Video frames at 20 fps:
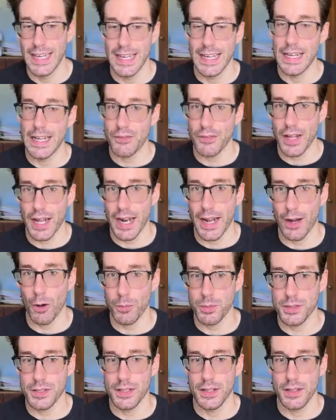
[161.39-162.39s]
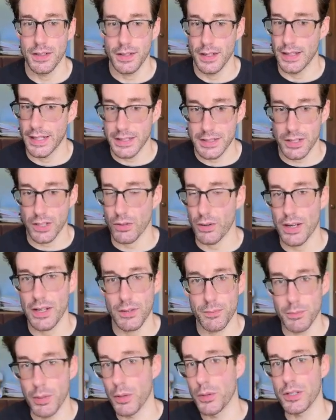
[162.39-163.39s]
If that helps, then that's a
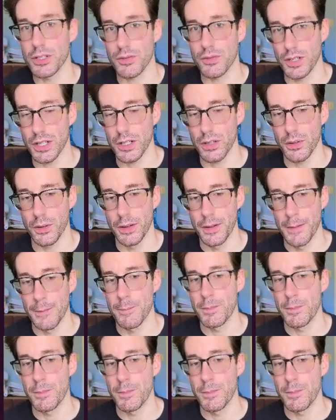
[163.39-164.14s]
great bonus for you.